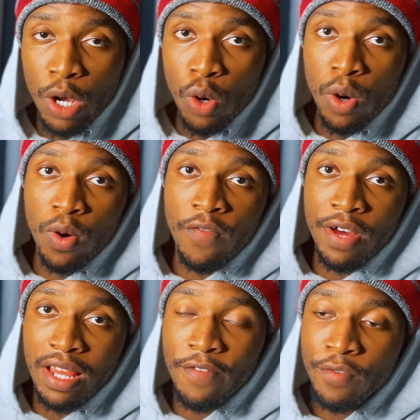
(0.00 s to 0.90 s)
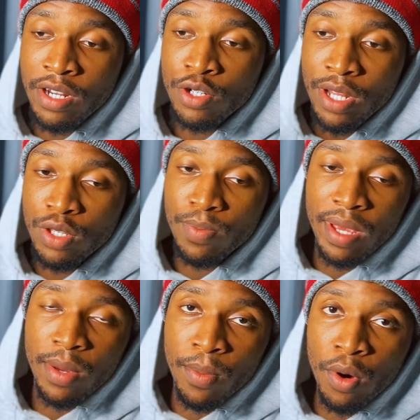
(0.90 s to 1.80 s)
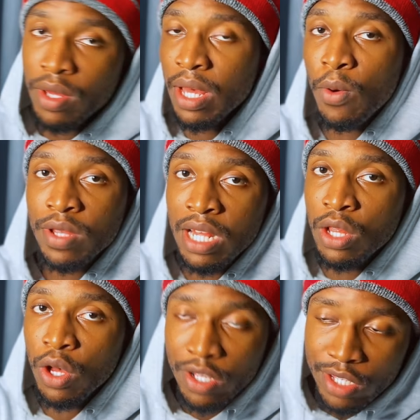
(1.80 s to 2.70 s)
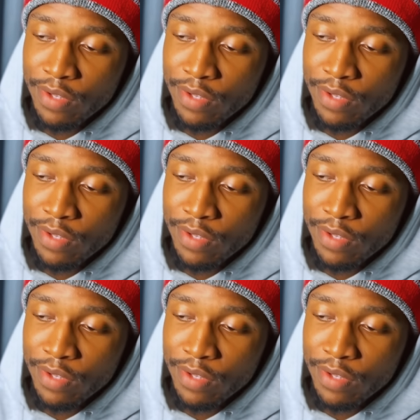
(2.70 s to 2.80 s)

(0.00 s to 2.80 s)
or over leverage, trying to make more than what they lost.